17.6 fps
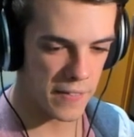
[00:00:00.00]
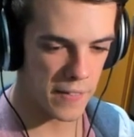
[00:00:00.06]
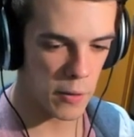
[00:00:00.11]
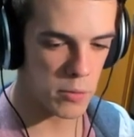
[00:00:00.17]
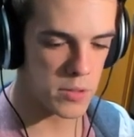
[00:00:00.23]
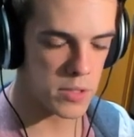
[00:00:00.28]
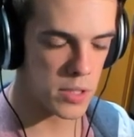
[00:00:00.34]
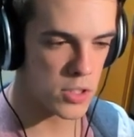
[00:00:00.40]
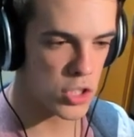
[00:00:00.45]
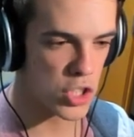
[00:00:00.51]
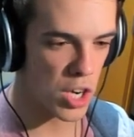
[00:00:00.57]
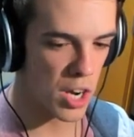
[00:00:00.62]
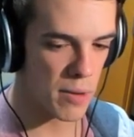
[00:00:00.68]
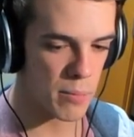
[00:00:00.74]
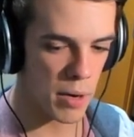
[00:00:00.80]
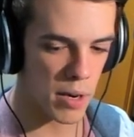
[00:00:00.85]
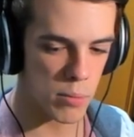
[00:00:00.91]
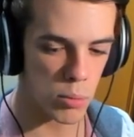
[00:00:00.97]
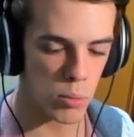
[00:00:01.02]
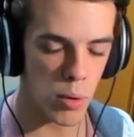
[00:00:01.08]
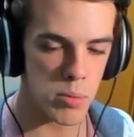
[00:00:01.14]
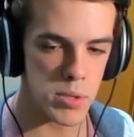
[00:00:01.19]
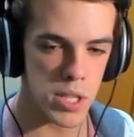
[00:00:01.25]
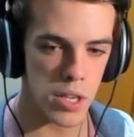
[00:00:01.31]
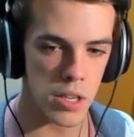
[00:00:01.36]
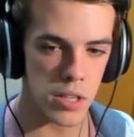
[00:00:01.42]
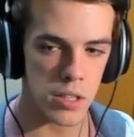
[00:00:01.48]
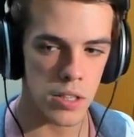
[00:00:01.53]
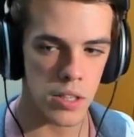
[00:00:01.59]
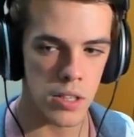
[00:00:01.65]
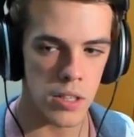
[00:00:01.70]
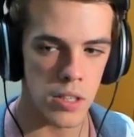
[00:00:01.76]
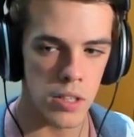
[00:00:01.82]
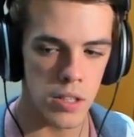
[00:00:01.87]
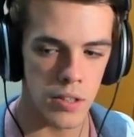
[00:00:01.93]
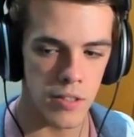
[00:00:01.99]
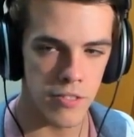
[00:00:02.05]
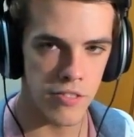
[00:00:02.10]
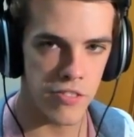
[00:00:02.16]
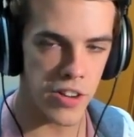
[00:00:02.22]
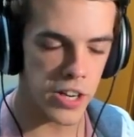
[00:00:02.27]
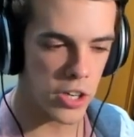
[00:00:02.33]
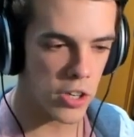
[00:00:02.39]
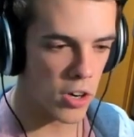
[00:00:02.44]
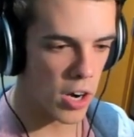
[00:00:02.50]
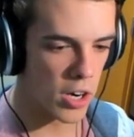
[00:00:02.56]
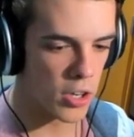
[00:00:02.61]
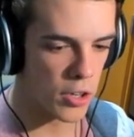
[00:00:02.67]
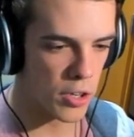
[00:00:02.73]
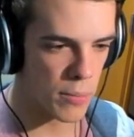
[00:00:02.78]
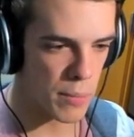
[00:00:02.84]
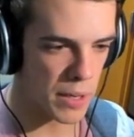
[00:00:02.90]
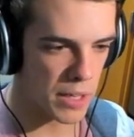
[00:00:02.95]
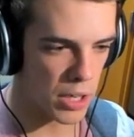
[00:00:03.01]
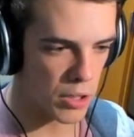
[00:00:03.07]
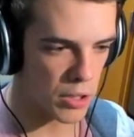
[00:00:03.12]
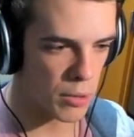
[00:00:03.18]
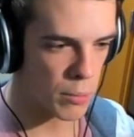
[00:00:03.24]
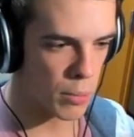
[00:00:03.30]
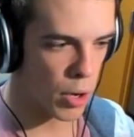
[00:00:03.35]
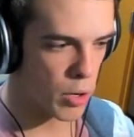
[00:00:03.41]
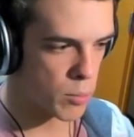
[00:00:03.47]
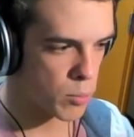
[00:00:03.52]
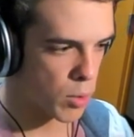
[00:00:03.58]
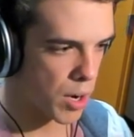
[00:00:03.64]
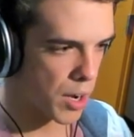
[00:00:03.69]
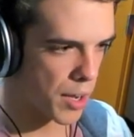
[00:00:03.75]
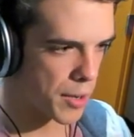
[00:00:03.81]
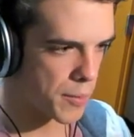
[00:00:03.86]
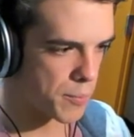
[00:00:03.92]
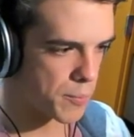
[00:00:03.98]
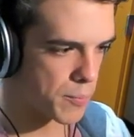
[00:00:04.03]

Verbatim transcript: That was a giant bear, but what was that? Figure I couldn't make out in the bottom right.